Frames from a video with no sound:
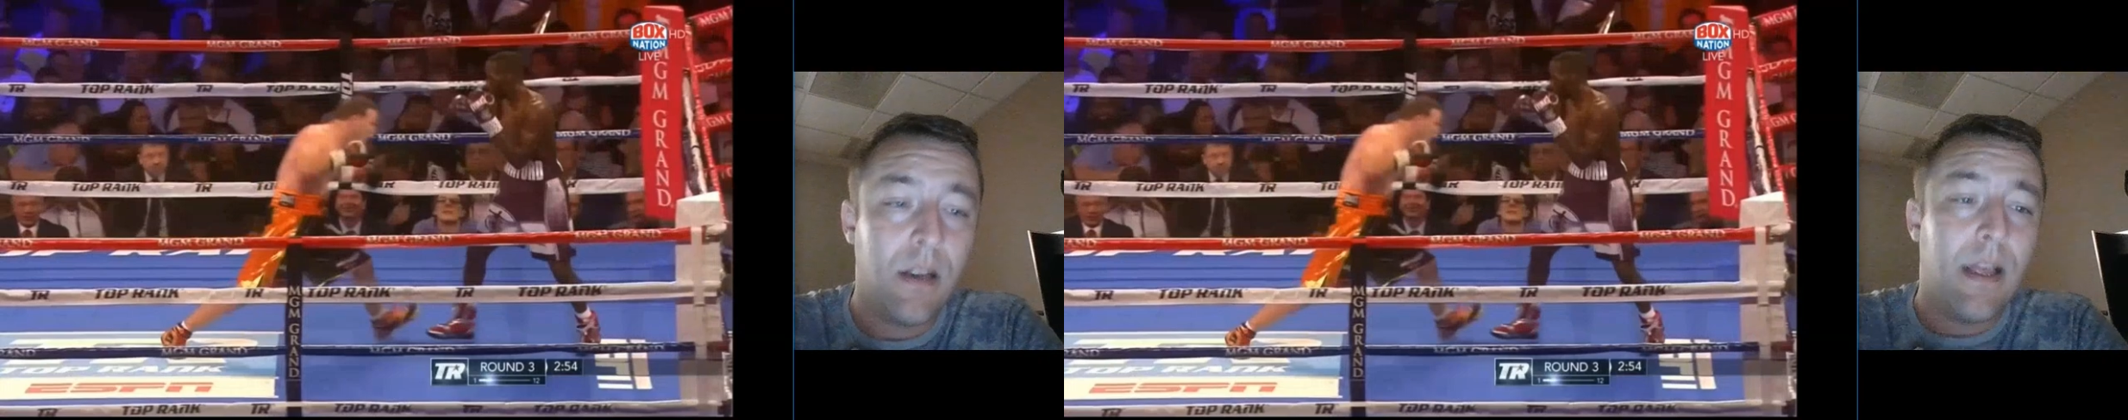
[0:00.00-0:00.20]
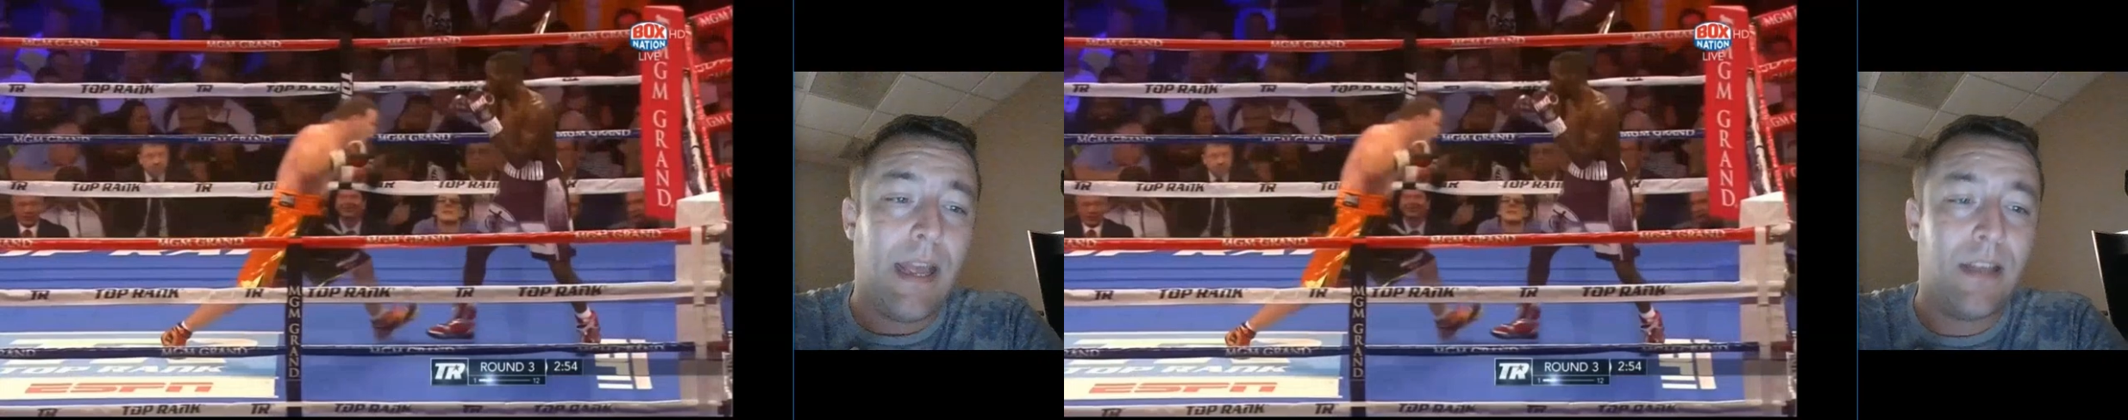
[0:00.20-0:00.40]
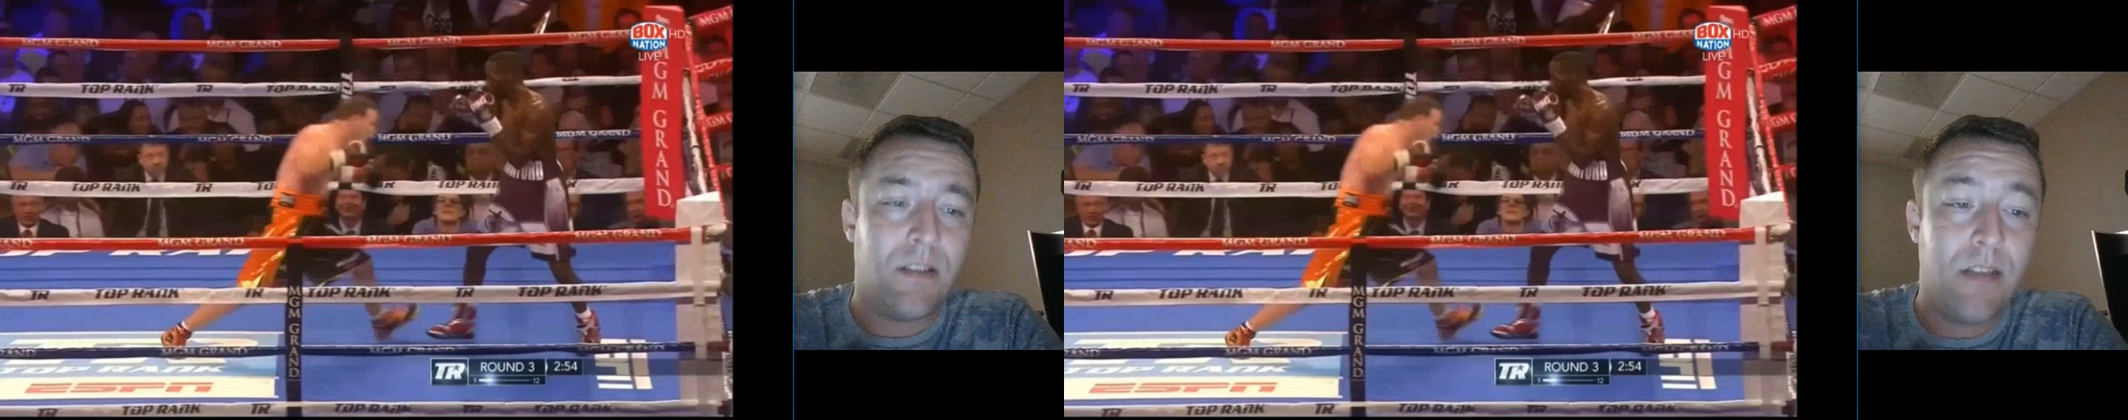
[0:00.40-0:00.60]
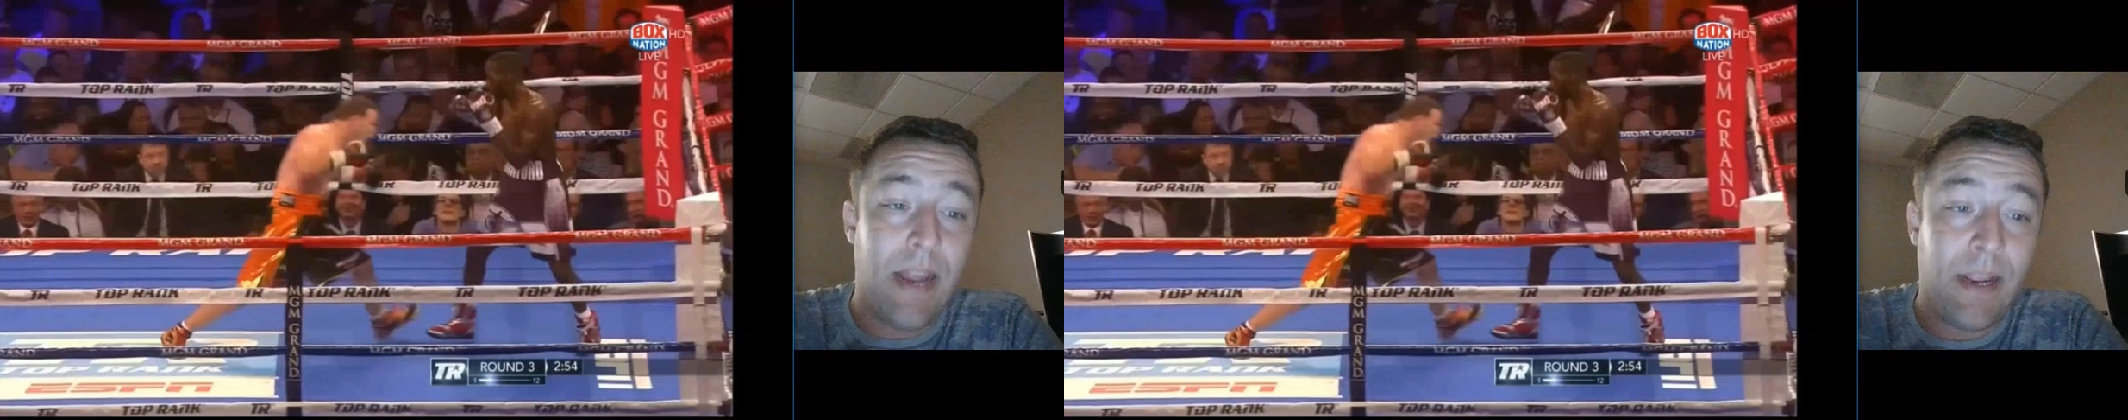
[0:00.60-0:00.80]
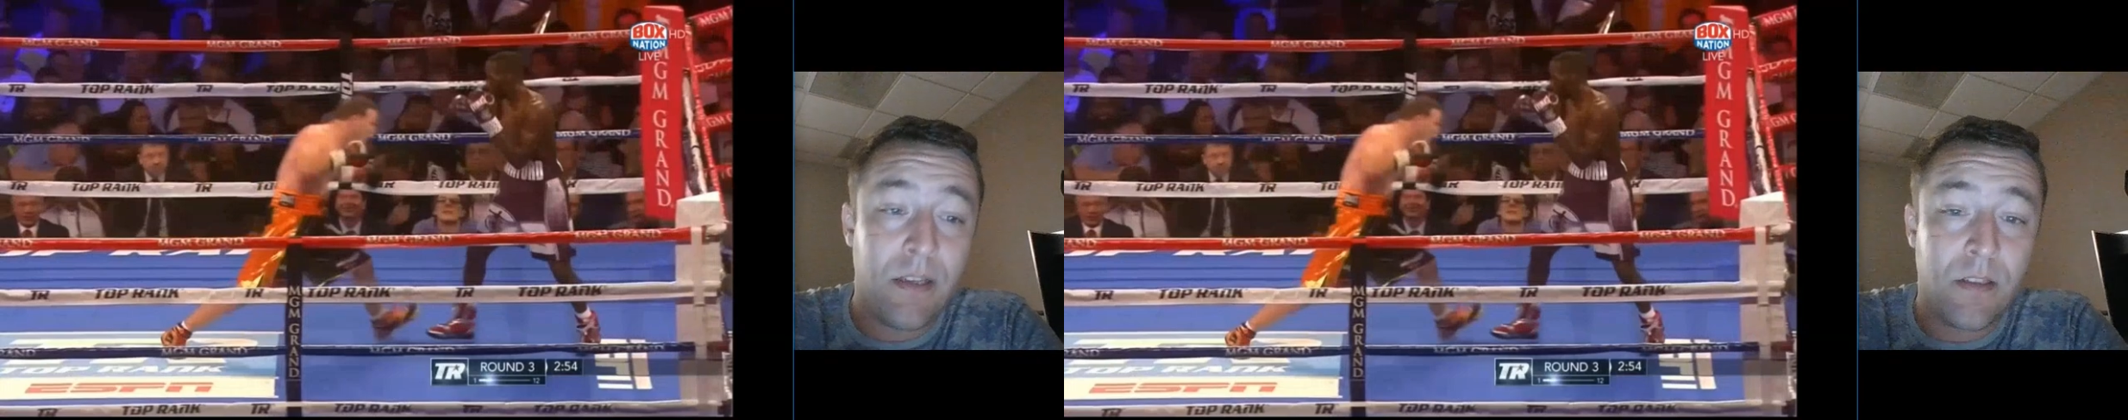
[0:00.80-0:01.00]
and
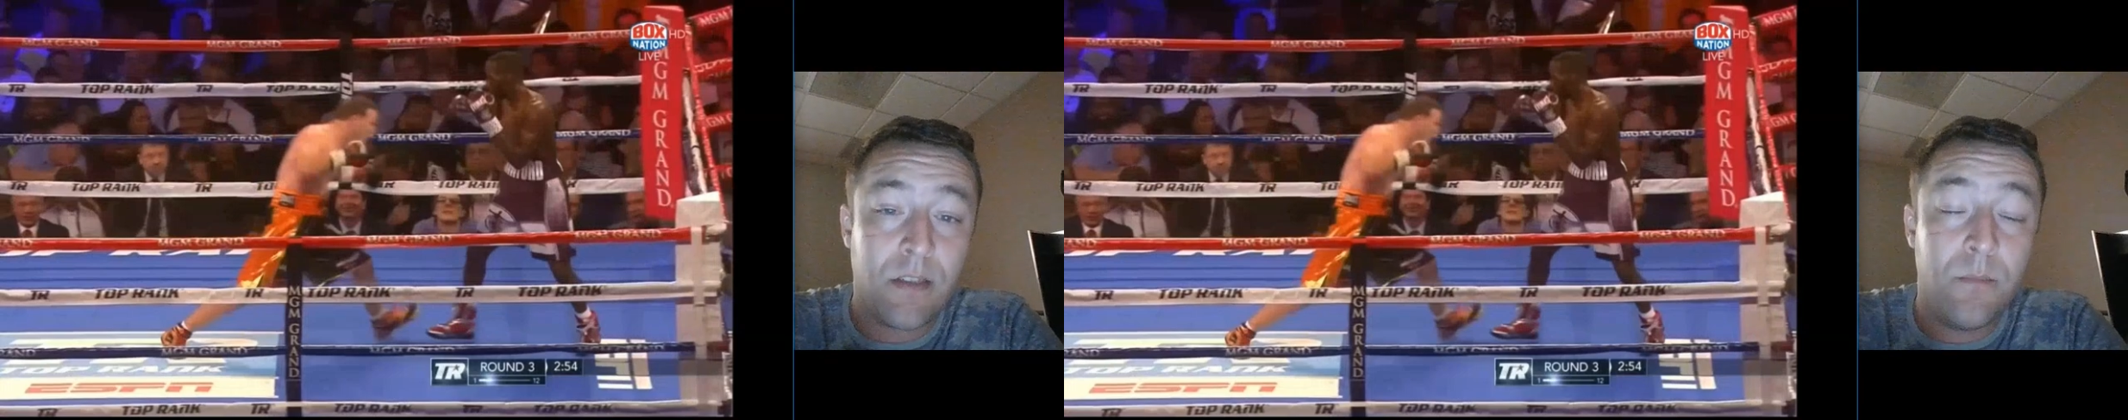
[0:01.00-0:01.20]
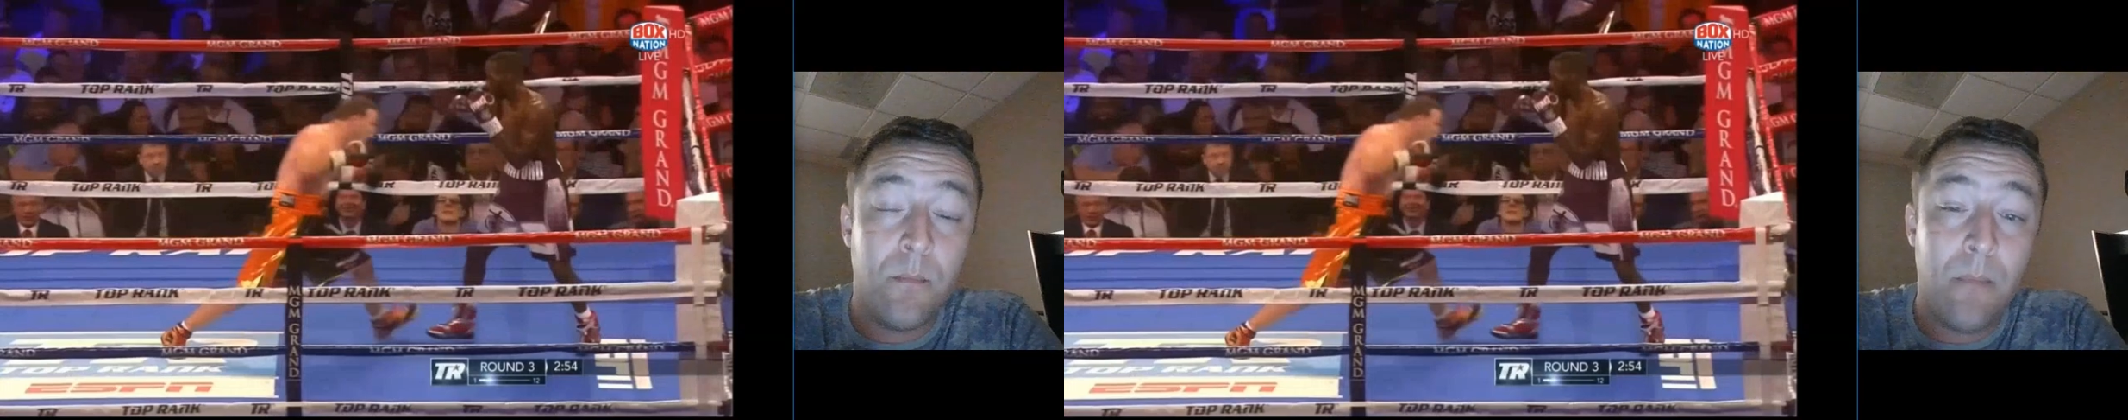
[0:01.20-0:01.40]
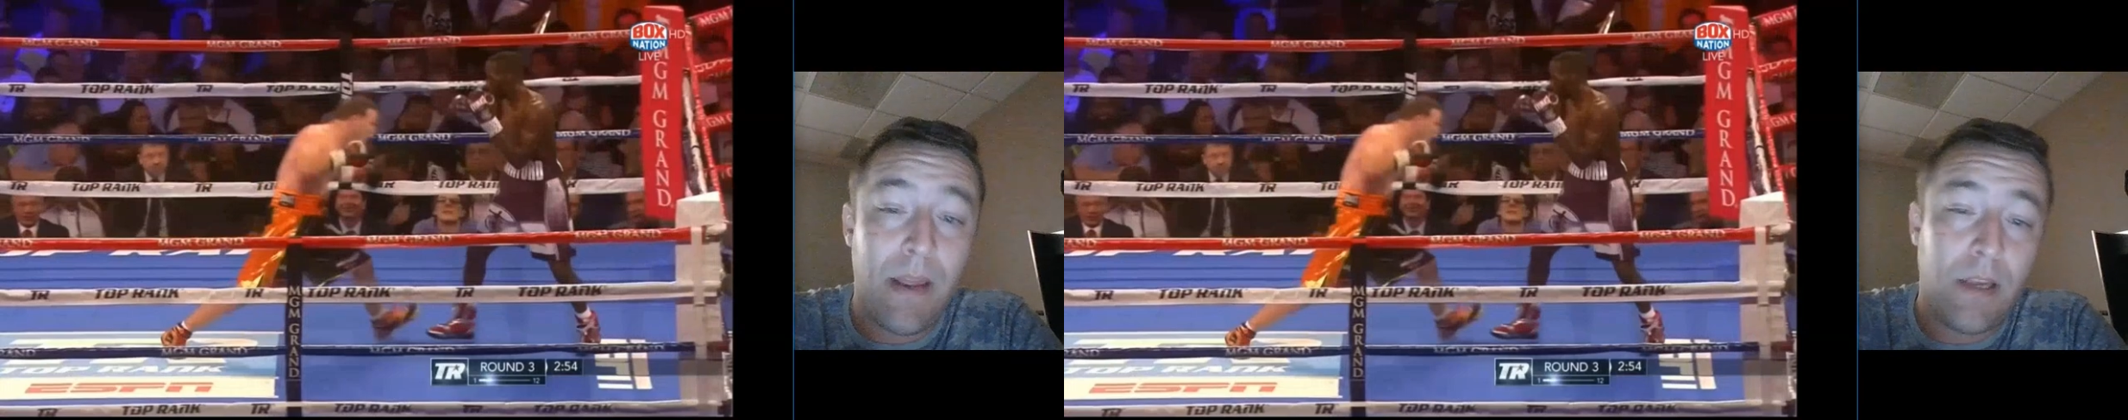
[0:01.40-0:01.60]
and make